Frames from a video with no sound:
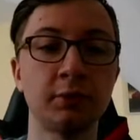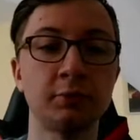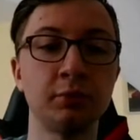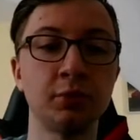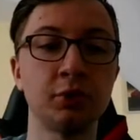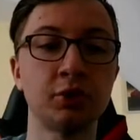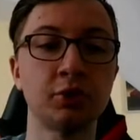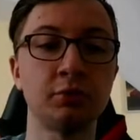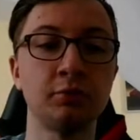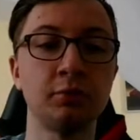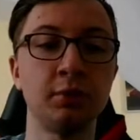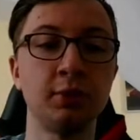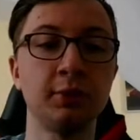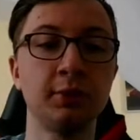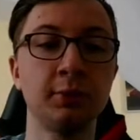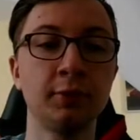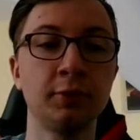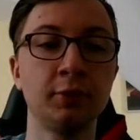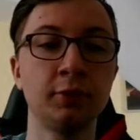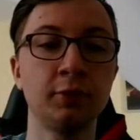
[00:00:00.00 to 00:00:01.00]
bishop
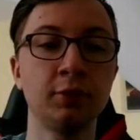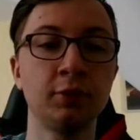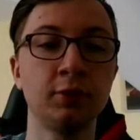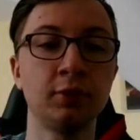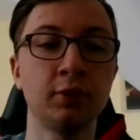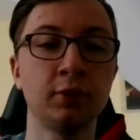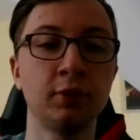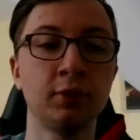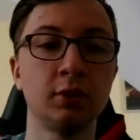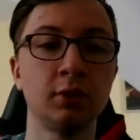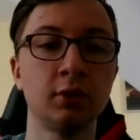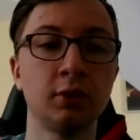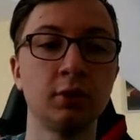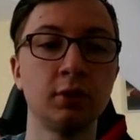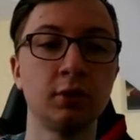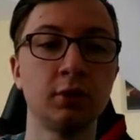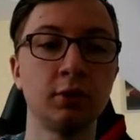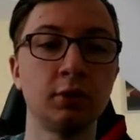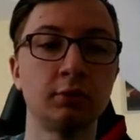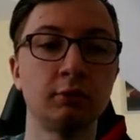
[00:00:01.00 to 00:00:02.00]
b4,
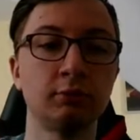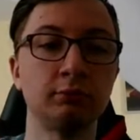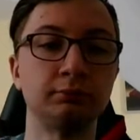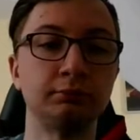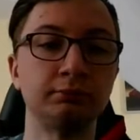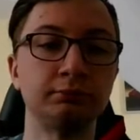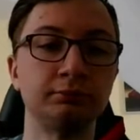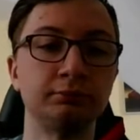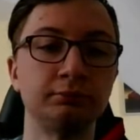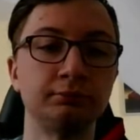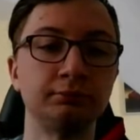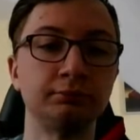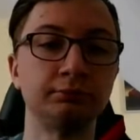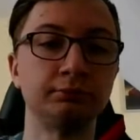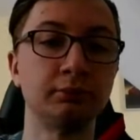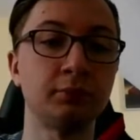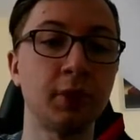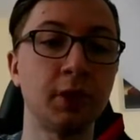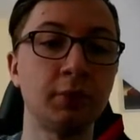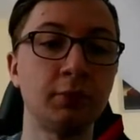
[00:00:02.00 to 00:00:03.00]

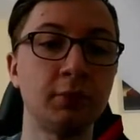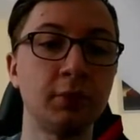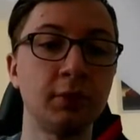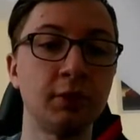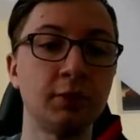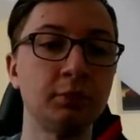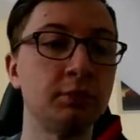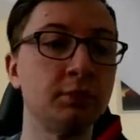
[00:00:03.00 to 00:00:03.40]
maybe